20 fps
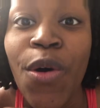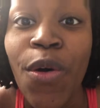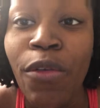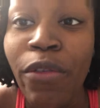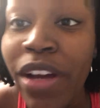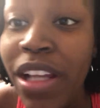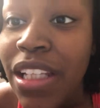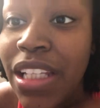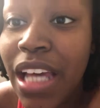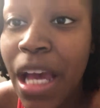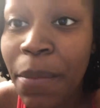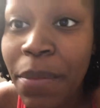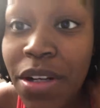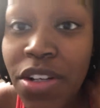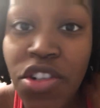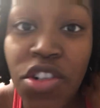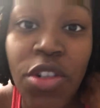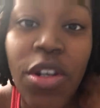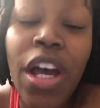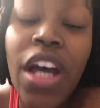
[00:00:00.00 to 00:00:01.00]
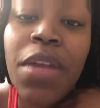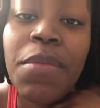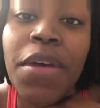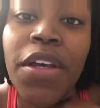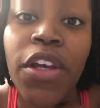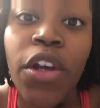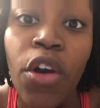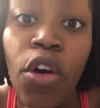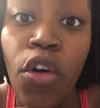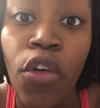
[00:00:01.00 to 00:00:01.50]
really, I'm going to show you how to
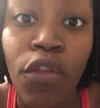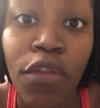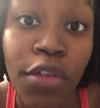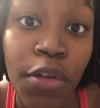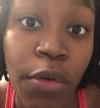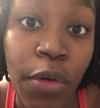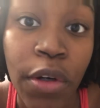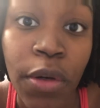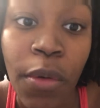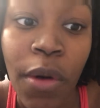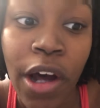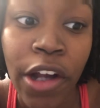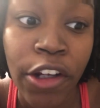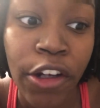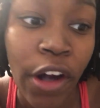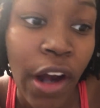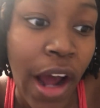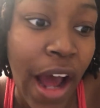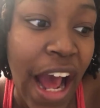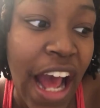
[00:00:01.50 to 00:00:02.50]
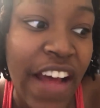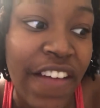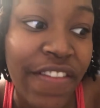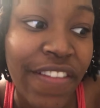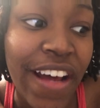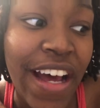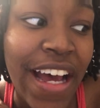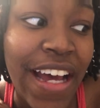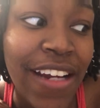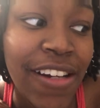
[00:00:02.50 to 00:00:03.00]
make your own Florida water. I
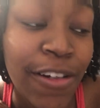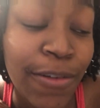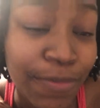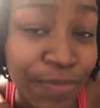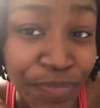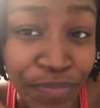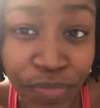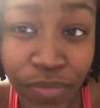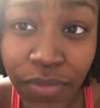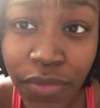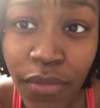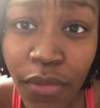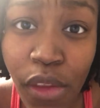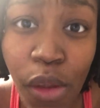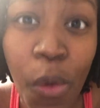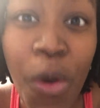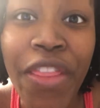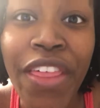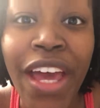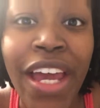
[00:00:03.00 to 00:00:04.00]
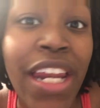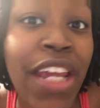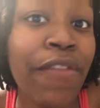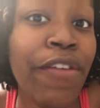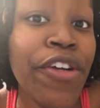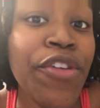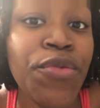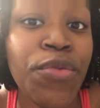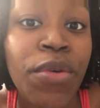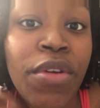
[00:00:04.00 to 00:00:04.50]
find with any
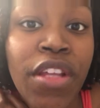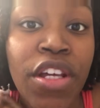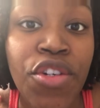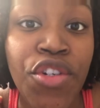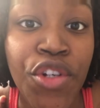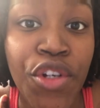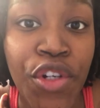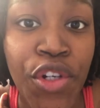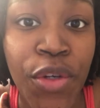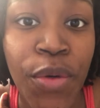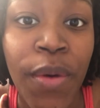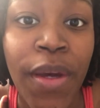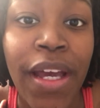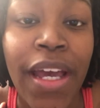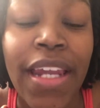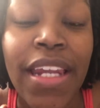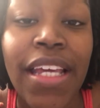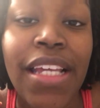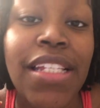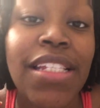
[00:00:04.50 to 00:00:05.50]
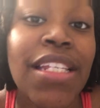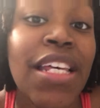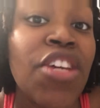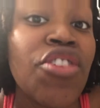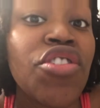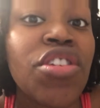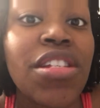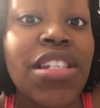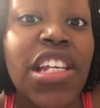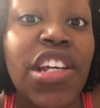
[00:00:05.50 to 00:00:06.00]
ritual that you're doing, any
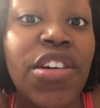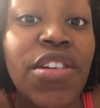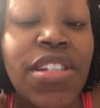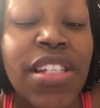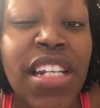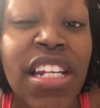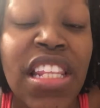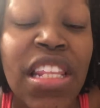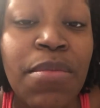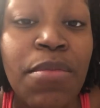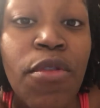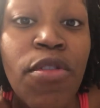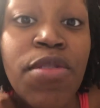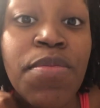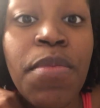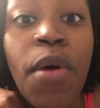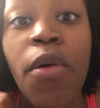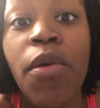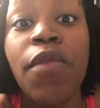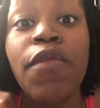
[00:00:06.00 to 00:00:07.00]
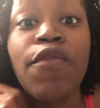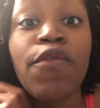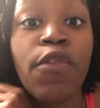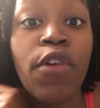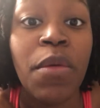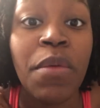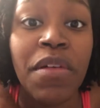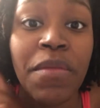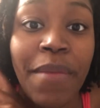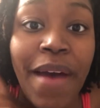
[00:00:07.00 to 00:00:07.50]
intentions that you're setting, the most potent
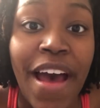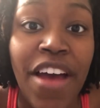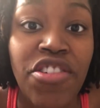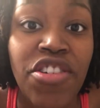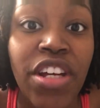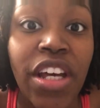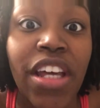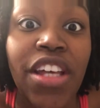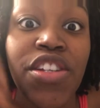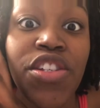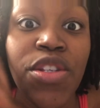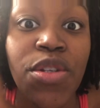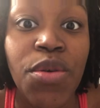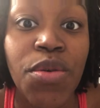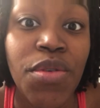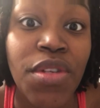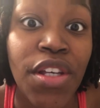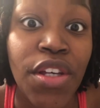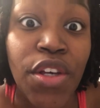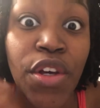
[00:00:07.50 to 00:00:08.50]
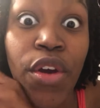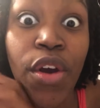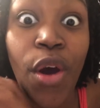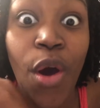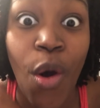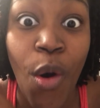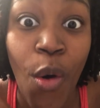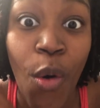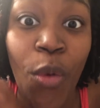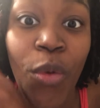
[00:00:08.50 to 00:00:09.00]
form of magic is using your
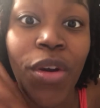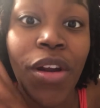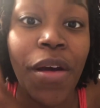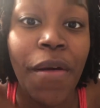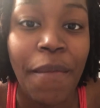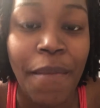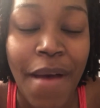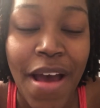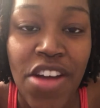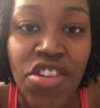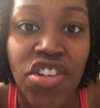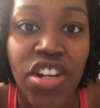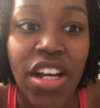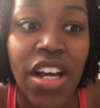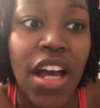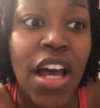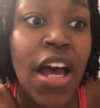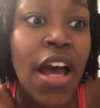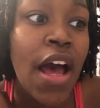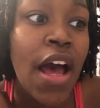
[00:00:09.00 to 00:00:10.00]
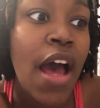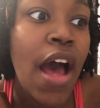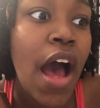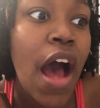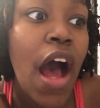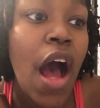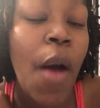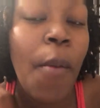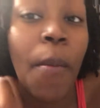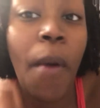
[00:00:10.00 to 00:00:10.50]
own magic.
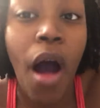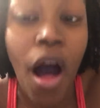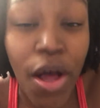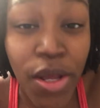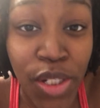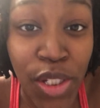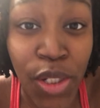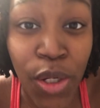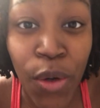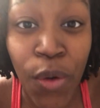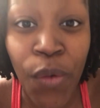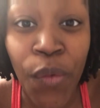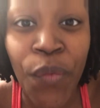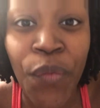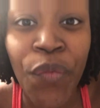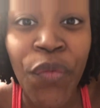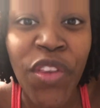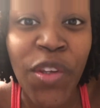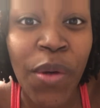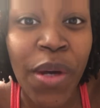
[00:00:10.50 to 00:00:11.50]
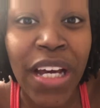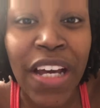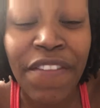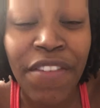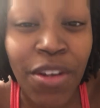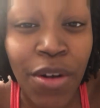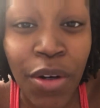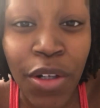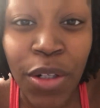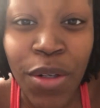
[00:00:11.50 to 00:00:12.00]
Also, knowing if
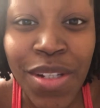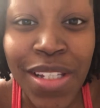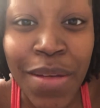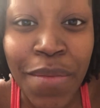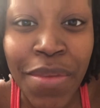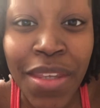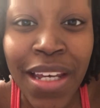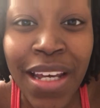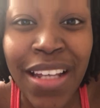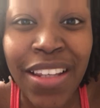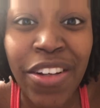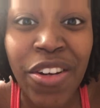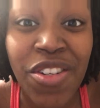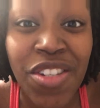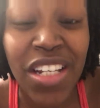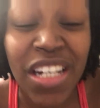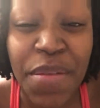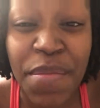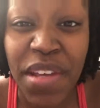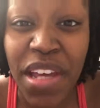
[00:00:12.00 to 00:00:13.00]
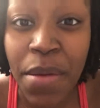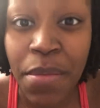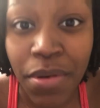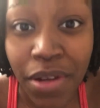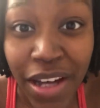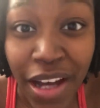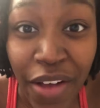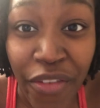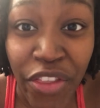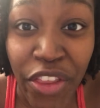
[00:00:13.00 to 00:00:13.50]
you don't know something, there's going to be a
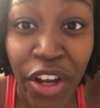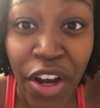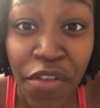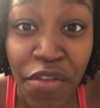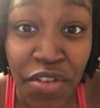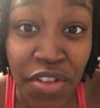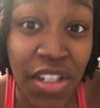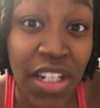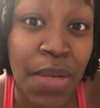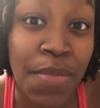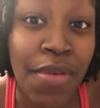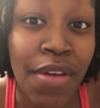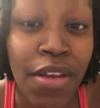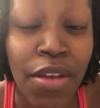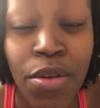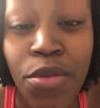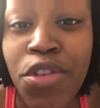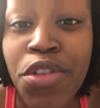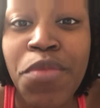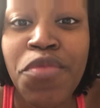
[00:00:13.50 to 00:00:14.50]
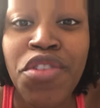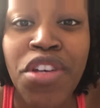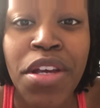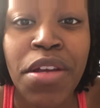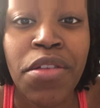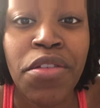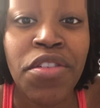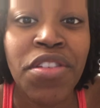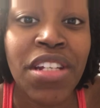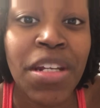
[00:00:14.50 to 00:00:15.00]
book out there, there's going to be a YouTube
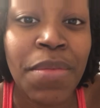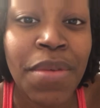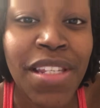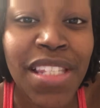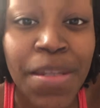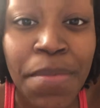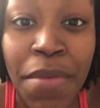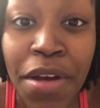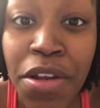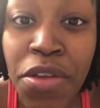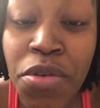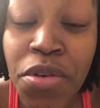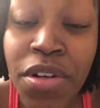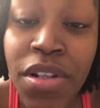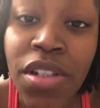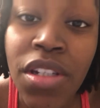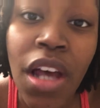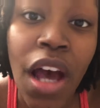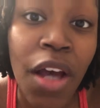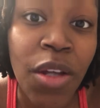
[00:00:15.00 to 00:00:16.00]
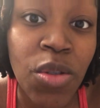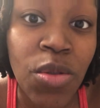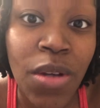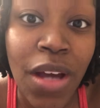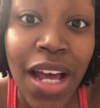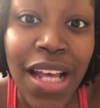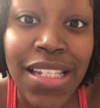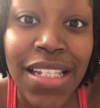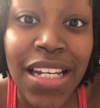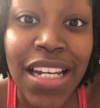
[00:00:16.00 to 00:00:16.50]
channel, there's going to be somebody you can talk to who
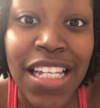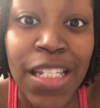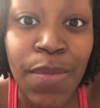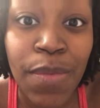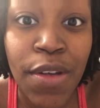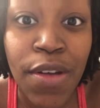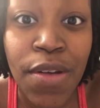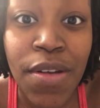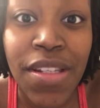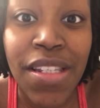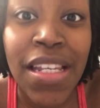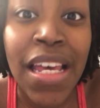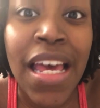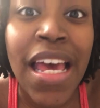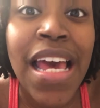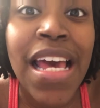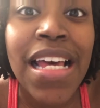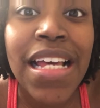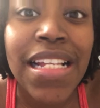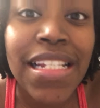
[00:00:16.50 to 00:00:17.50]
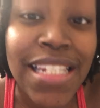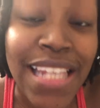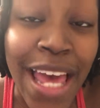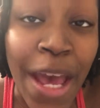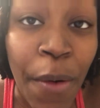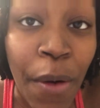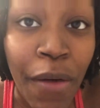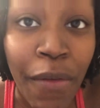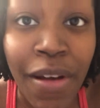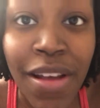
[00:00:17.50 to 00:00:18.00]
has that experience.
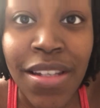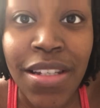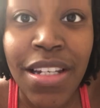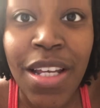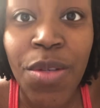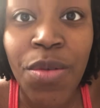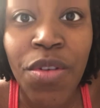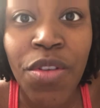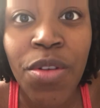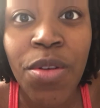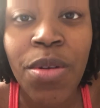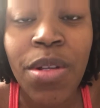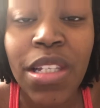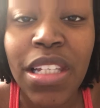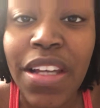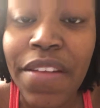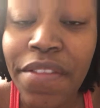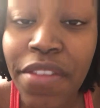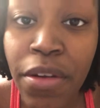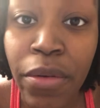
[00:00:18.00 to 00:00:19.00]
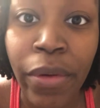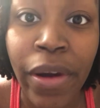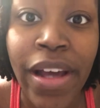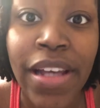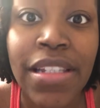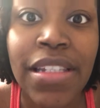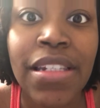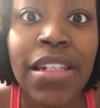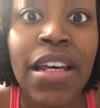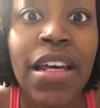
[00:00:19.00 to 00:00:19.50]
Take what resonates with you, leave the
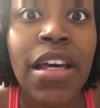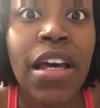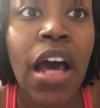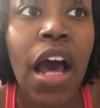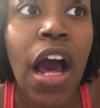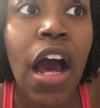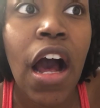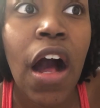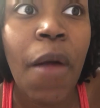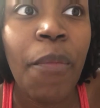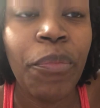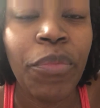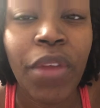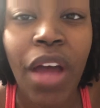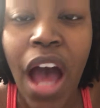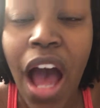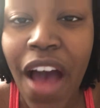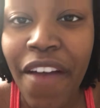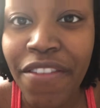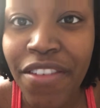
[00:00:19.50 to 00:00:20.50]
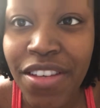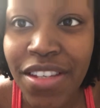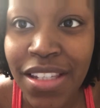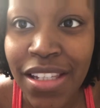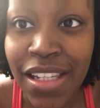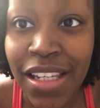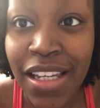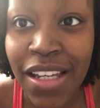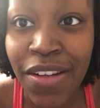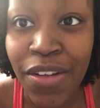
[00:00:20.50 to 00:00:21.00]
rest.
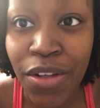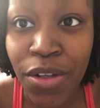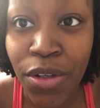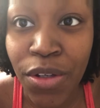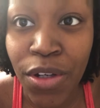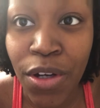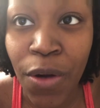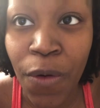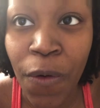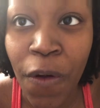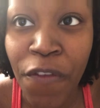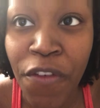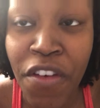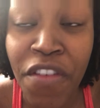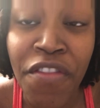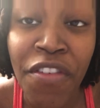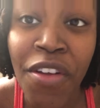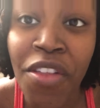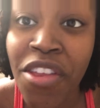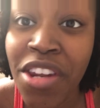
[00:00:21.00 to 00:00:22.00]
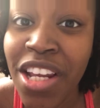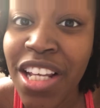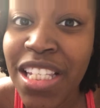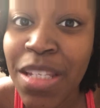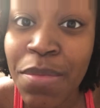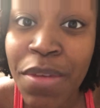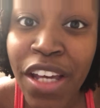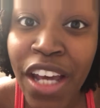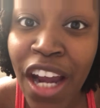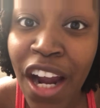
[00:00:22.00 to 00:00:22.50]
Obviously, you know, if you feel the need to
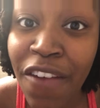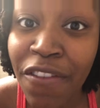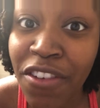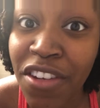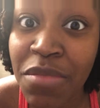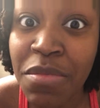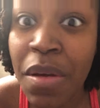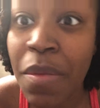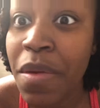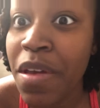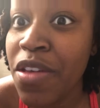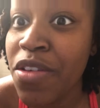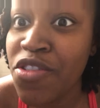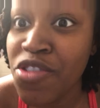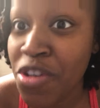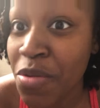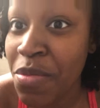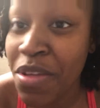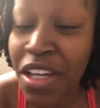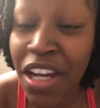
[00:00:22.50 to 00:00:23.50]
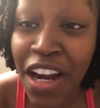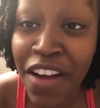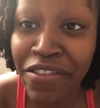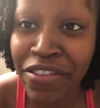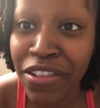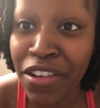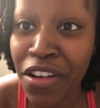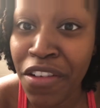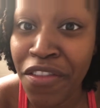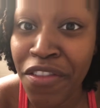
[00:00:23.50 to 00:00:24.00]
be careful, then maybe you should be
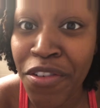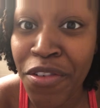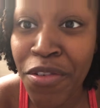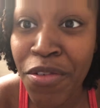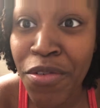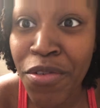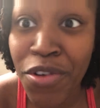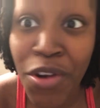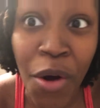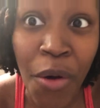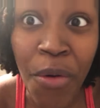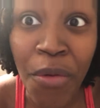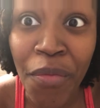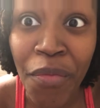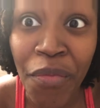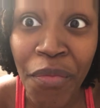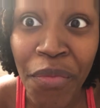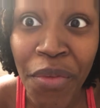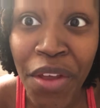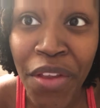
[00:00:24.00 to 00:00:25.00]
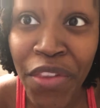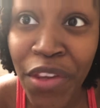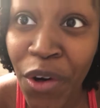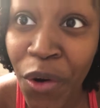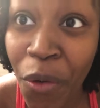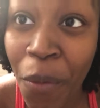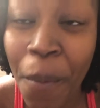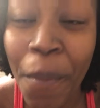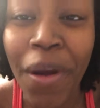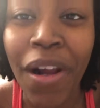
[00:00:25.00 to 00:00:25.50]
careful. If you don't, then
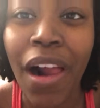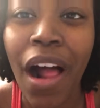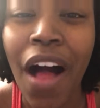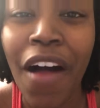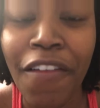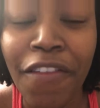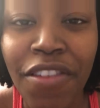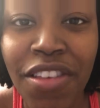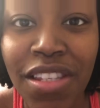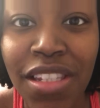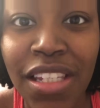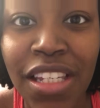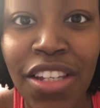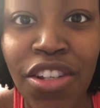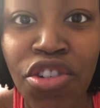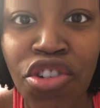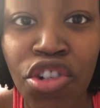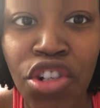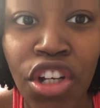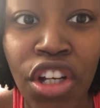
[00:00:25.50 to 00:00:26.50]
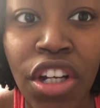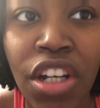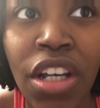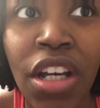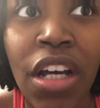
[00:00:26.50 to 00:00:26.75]
don't. But obviously, you should